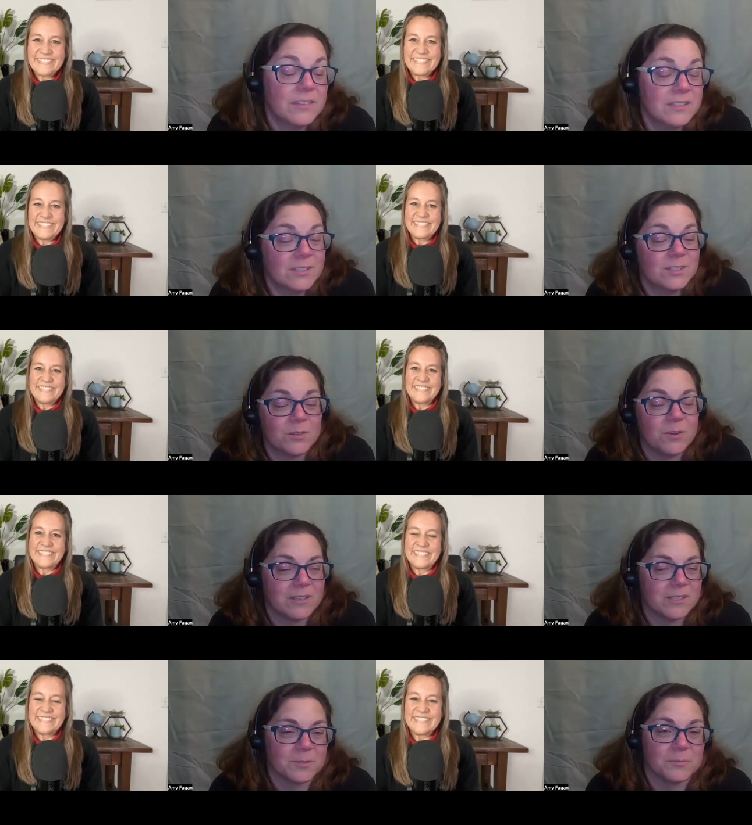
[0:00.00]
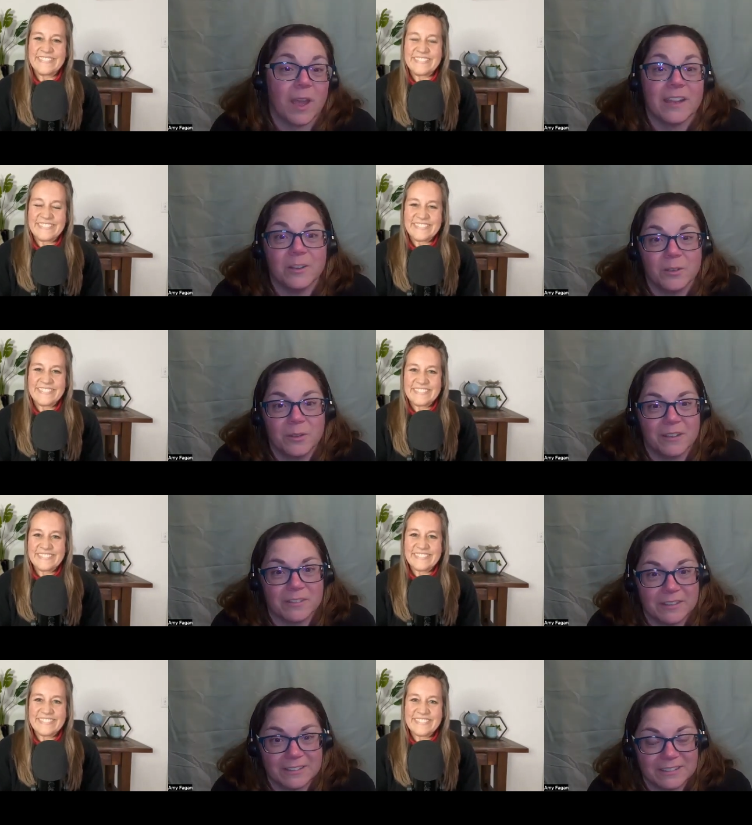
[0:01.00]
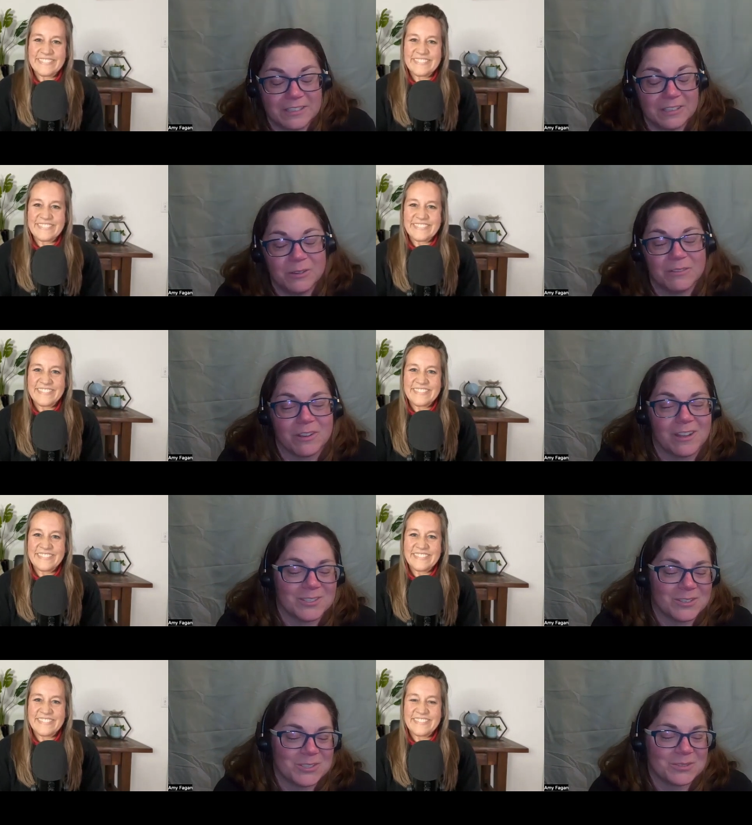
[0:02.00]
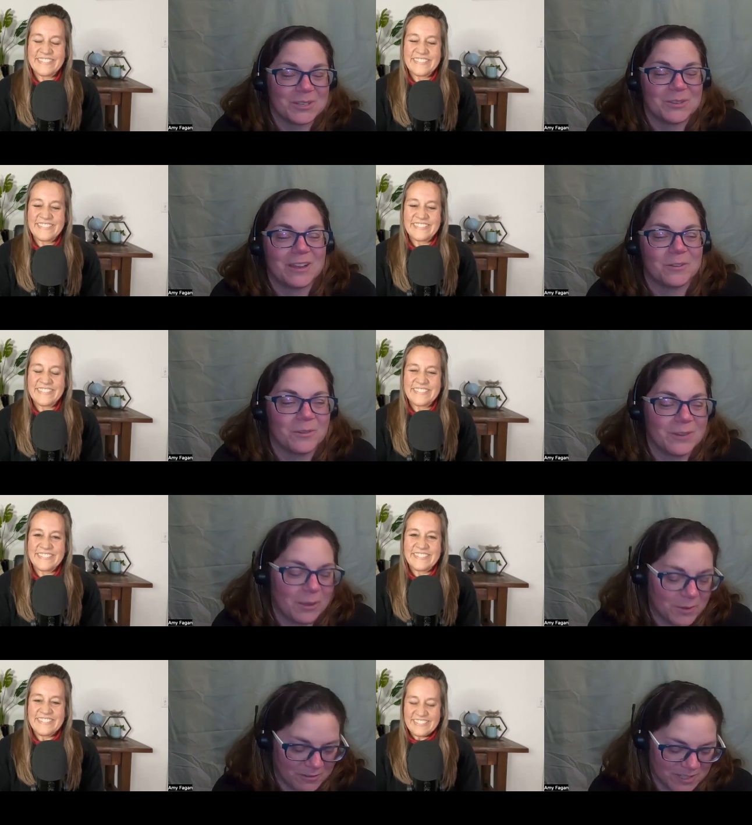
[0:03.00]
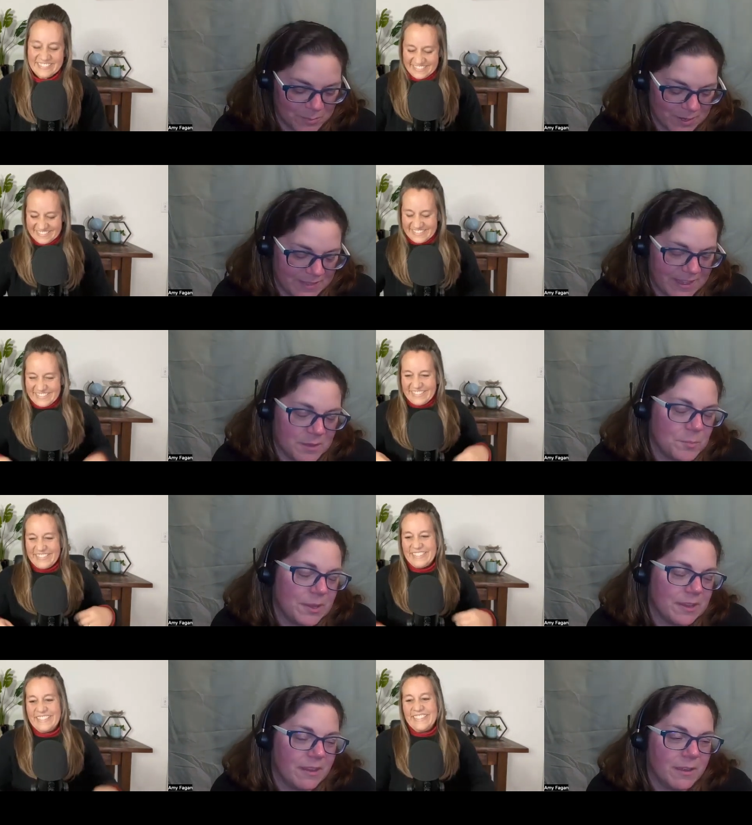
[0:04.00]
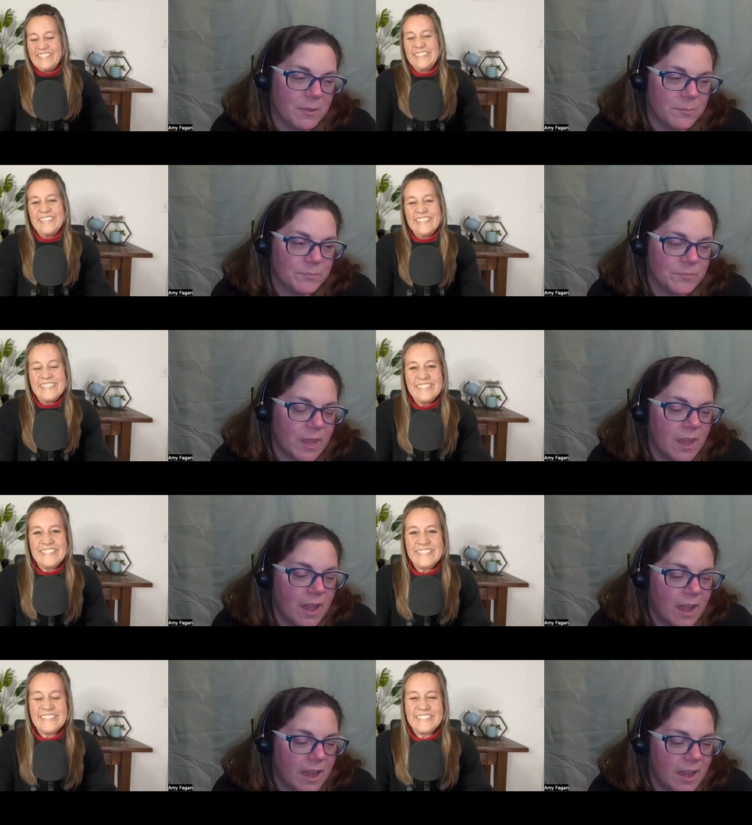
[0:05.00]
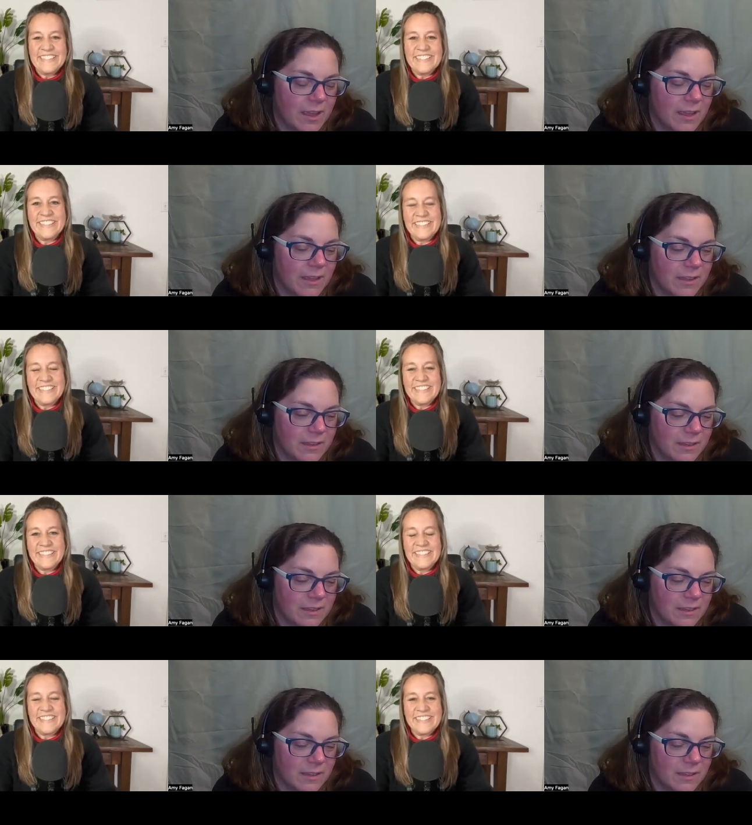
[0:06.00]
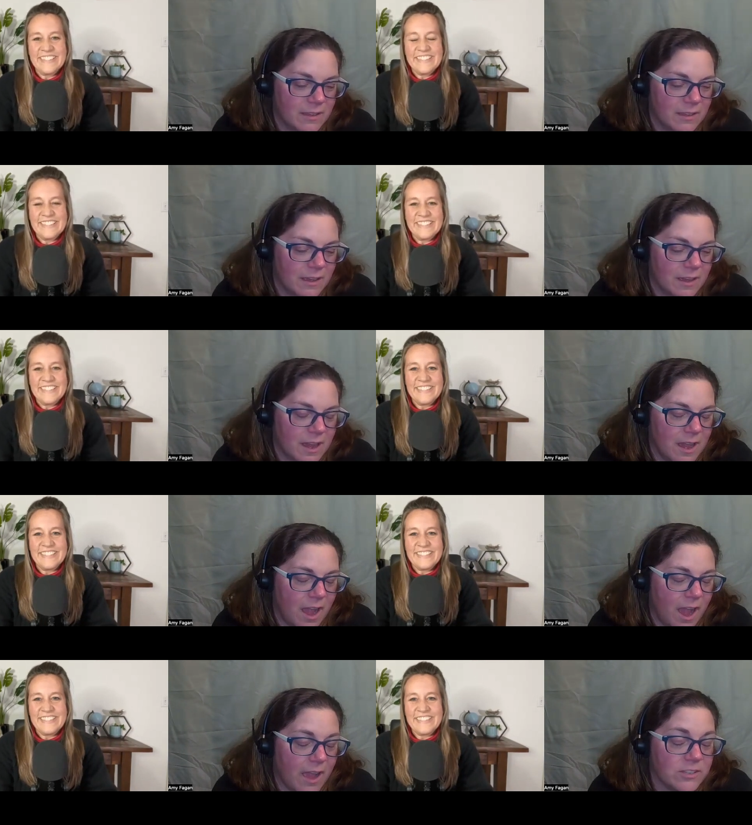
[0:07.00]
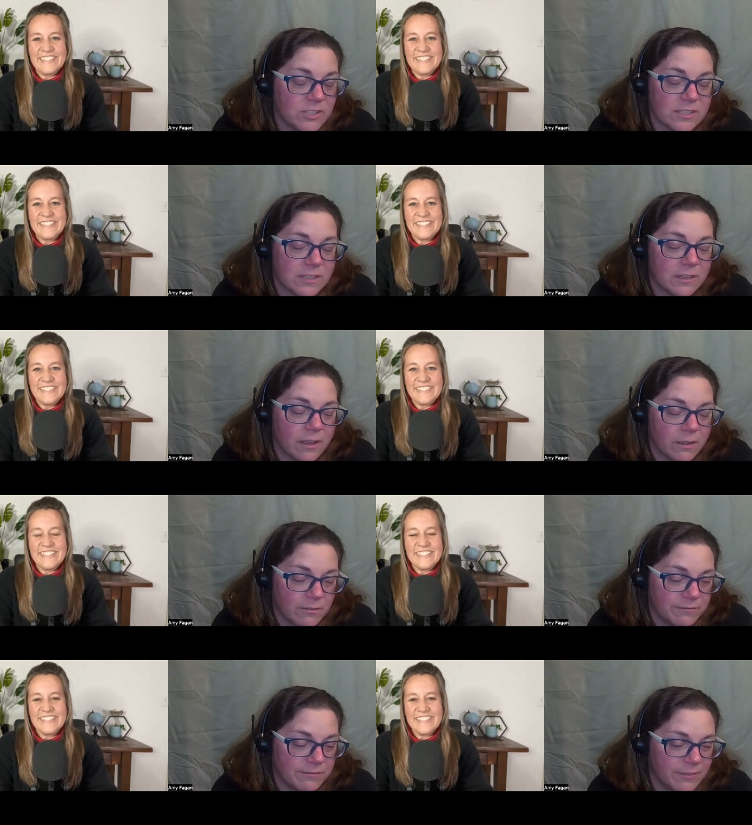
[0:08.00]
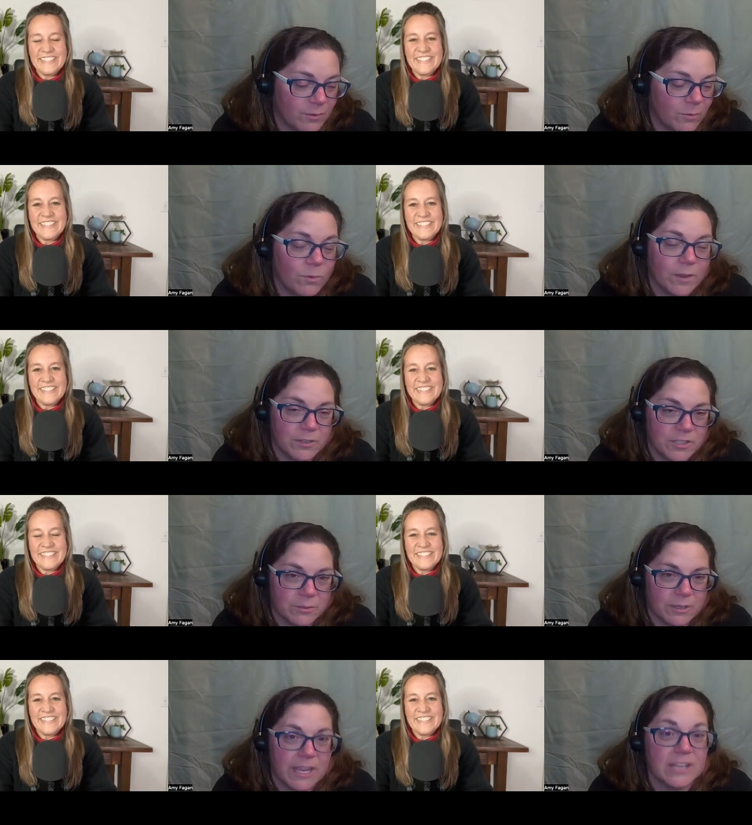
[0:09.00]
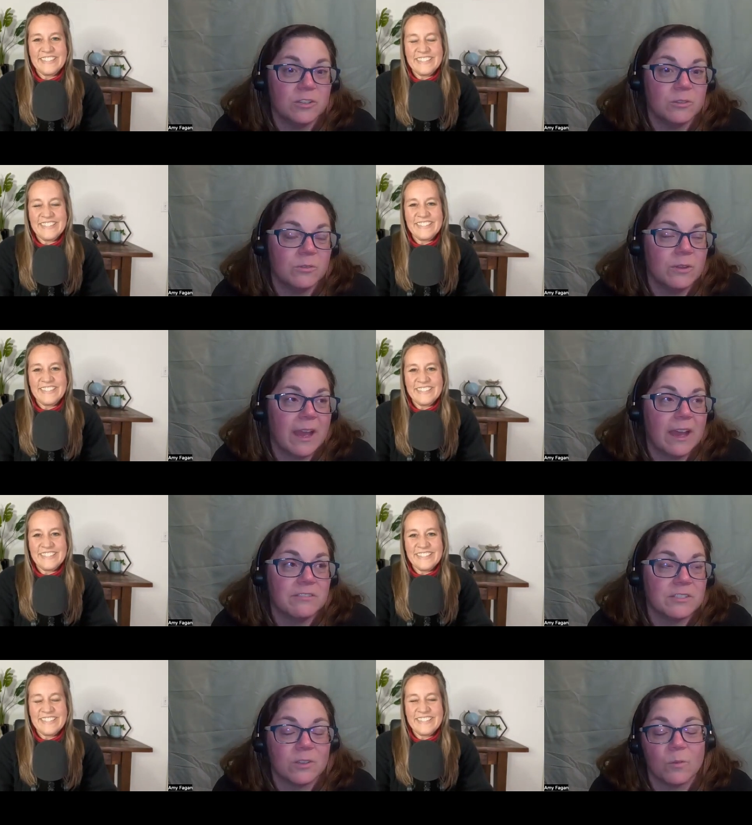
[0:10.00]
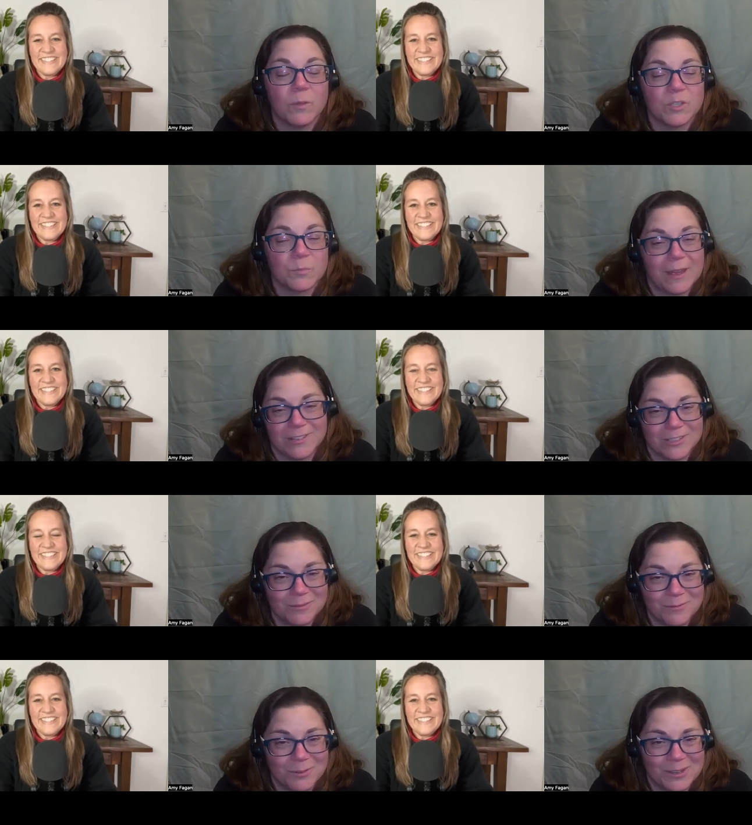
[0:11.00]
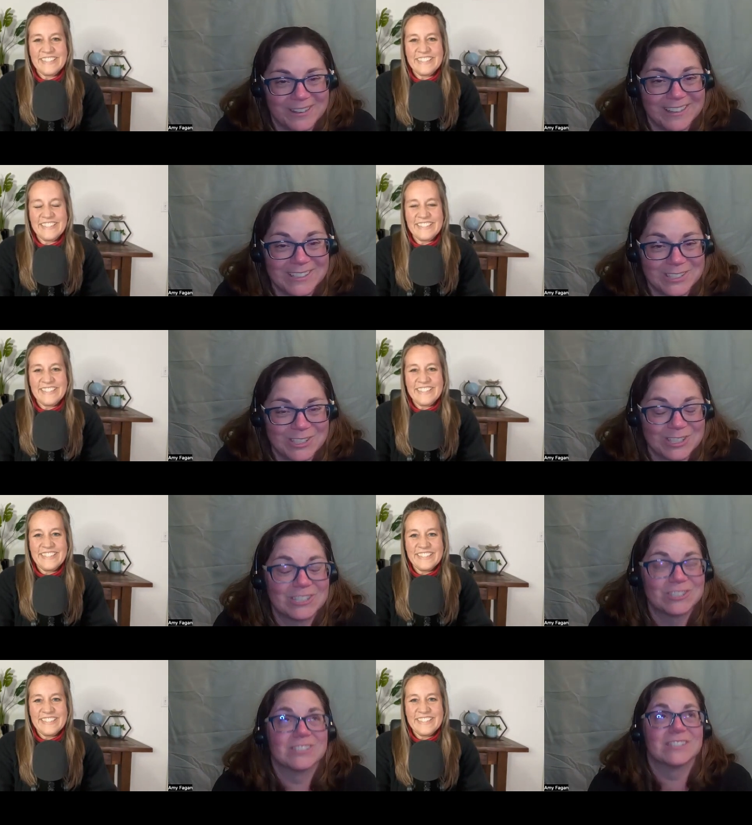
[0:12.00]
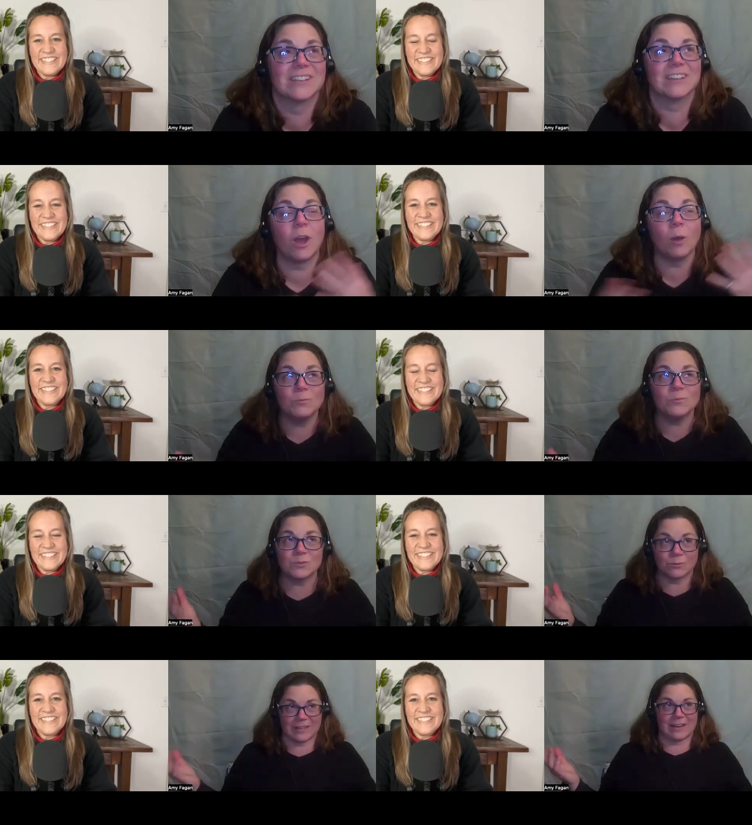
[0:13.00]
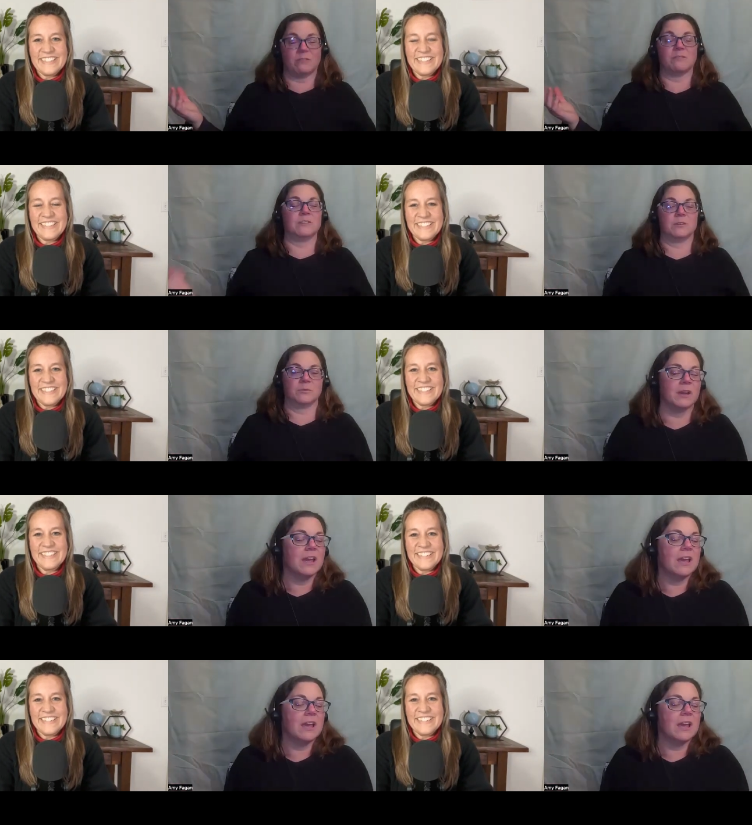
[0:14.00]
Speaker 1: This is so awesome. I know you have a you have a concert, so I don't I don't I want to respect that, but um, I I just love what you're doing, and you have so much passion for it. It's it just like comes right out of you.